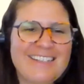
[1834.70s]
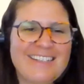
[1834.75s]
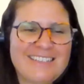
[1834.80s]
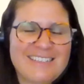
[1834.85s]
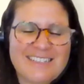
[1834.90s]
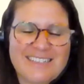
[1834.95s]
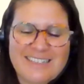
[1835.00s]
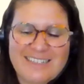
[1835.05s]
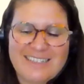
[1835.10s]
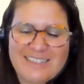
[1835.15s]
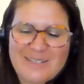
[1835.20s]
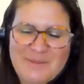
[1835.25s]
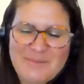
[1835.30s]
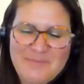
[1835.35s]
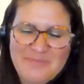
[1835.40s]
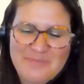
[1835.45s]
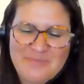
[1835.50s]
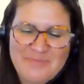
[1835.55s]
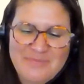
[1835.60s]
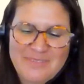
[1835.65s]
and uh,
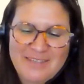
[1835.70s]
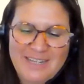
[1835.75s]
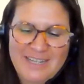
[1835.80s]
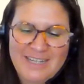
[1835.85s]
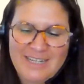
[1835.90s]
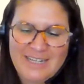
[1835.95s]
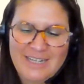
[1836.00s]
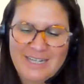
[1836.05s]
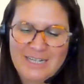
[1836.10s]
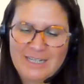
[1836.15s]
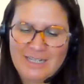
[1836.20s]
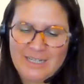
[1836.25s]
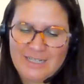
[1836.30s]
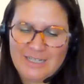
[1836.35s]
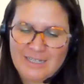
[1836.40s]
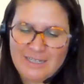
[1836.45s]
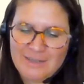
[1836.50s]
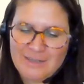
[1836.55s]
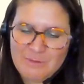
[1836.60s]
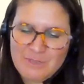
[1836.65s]
I,
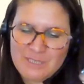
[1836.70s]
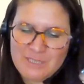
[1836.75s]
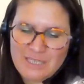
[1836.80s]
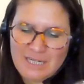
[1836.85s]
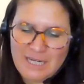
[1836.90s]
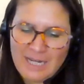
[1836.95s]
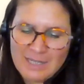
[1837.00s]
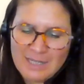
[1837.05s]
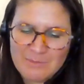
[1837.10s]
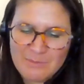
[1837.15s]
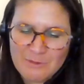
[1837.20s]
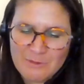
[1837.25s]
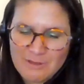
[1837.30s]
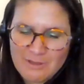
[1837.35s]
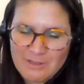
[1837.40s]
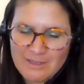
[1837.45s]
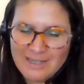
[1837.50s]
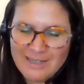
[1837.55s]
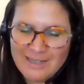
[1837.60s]
I, I, wish I had more